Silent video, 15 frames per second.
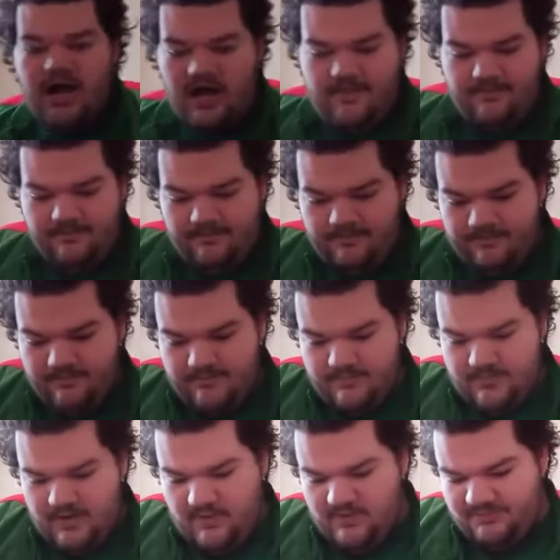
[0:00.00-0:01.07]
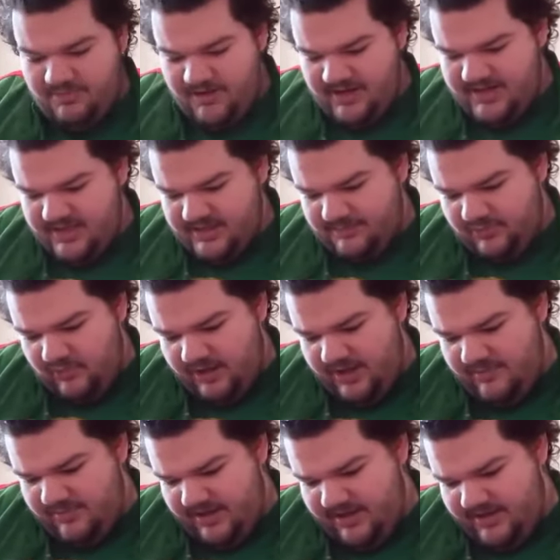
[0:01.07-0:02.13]
um, was pretty
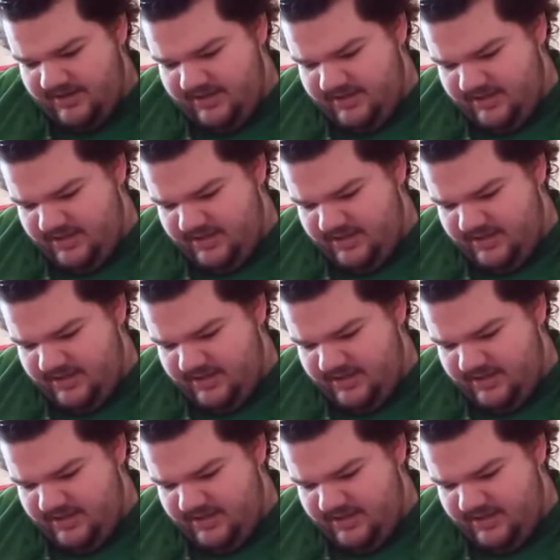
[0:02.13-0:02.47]
disappointed, but